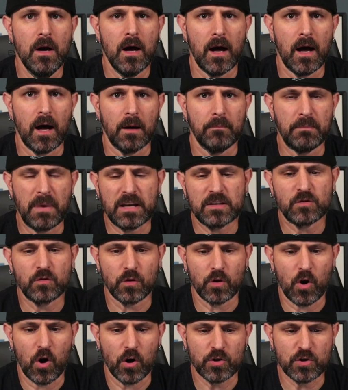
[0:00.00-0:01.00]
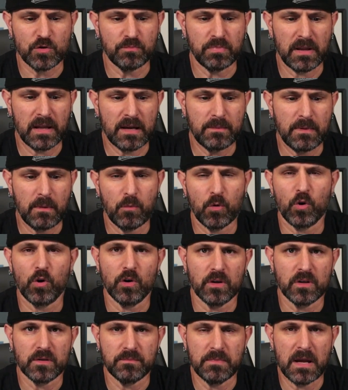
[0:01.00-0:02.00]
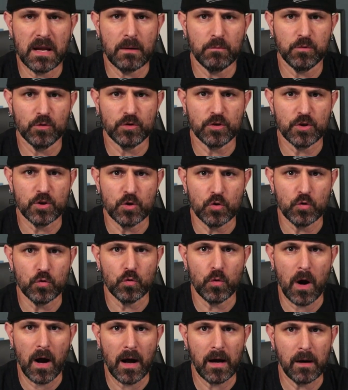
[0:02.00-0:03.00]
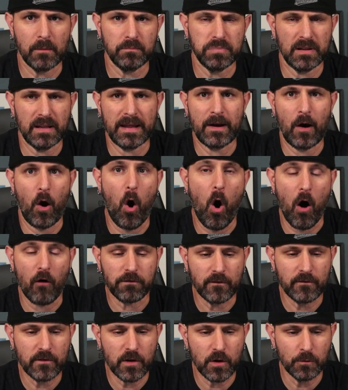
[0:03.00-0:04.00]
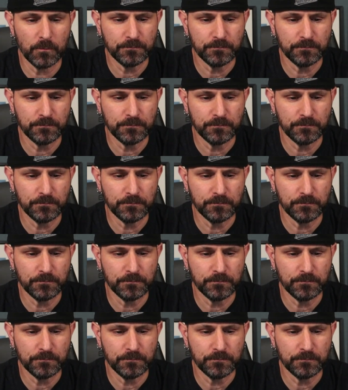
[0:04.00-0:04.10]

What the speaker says: based on the cards you play, people are going to be able to play off of you.